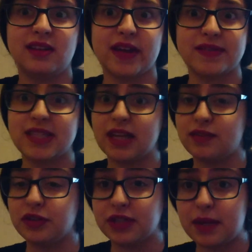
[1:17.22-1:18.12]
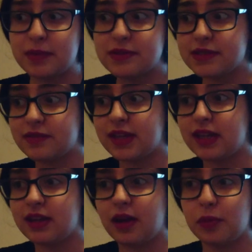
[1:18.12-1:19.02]
I've seen a few demos of
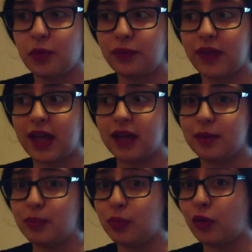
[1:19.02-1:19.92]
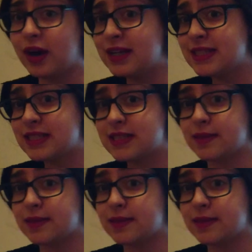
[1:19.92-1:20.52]
it. I'm not that impressed.